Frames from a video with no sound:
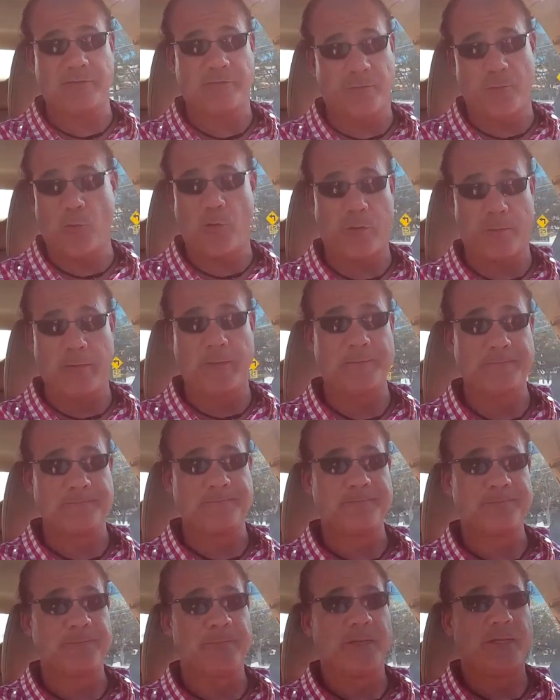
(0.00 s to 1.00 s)
form,
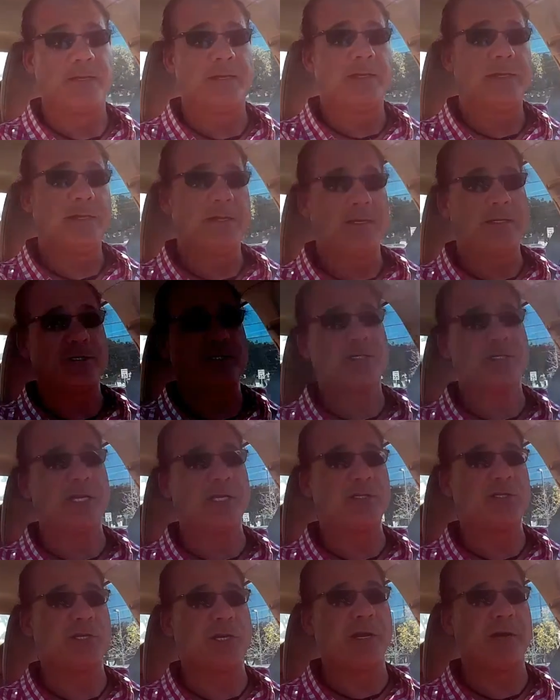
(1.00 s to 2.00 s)
in a
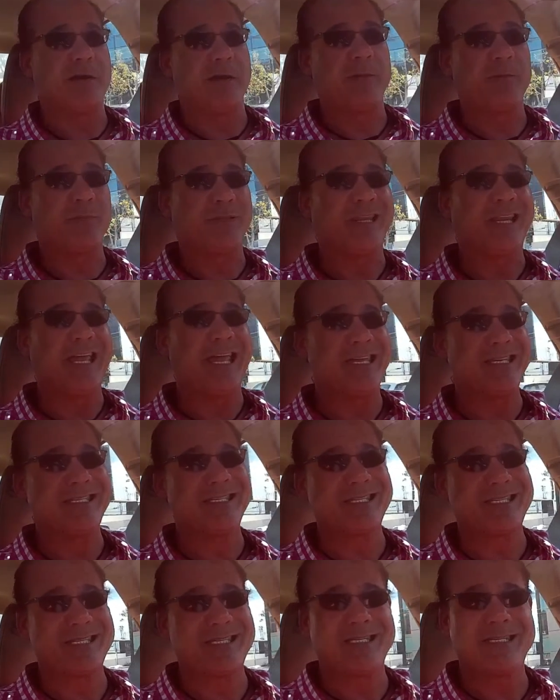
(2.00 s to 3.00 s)
stationary
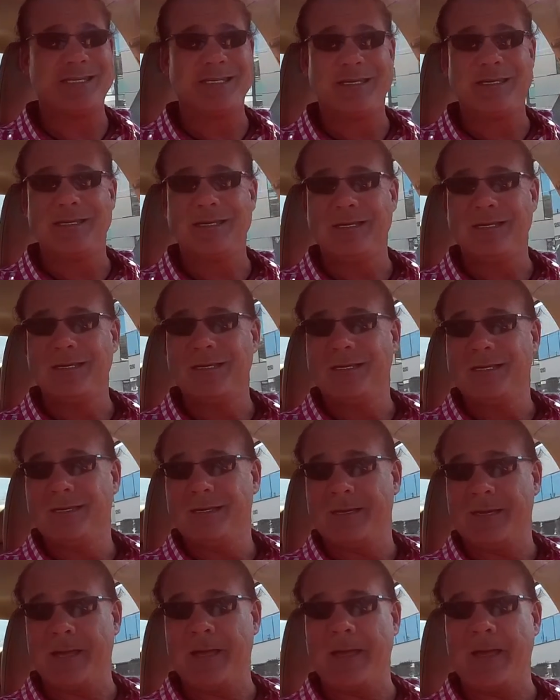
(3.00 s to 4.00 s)
place,
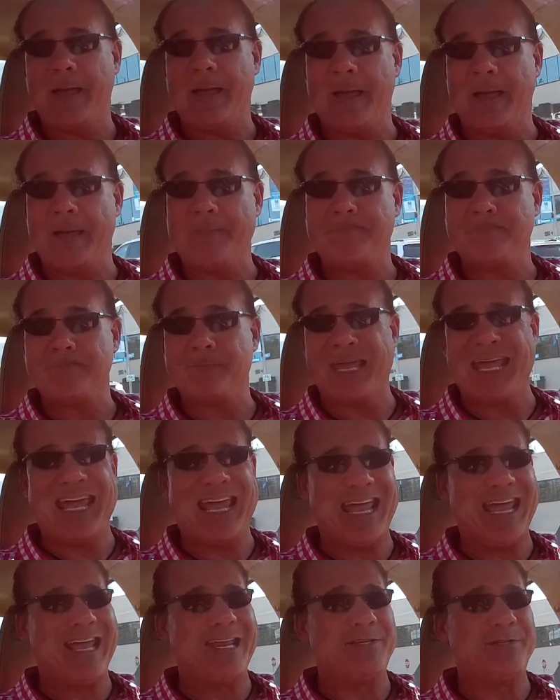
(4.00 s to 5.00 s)

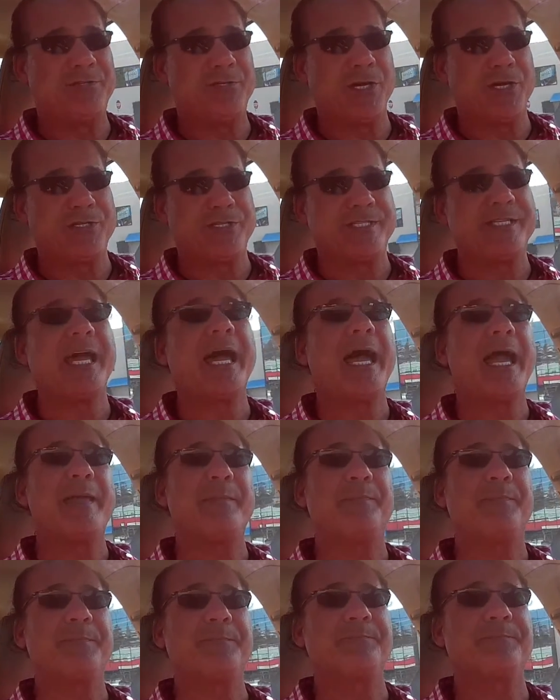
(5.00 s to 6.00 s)
and just
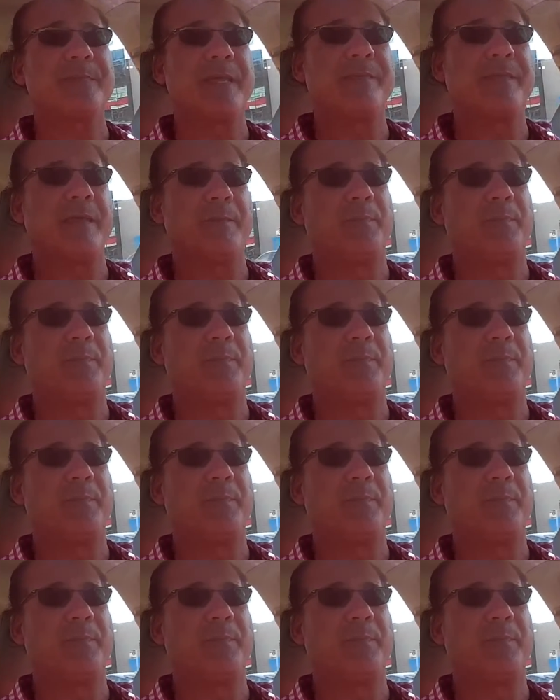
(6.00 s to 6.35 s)
type and then